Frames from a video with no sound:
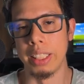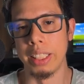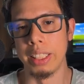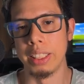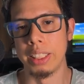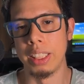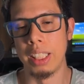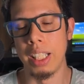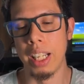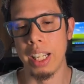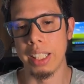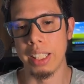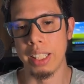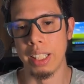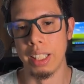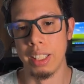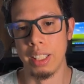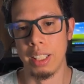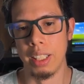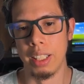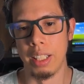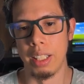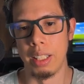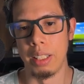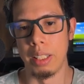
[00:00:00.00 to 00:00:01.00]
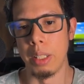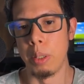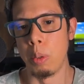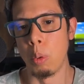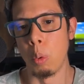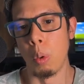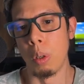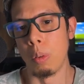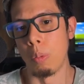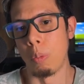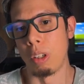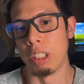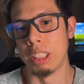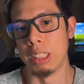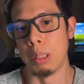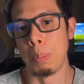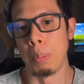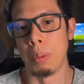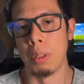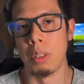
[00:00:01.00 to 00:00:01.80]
It's like if you want, for example,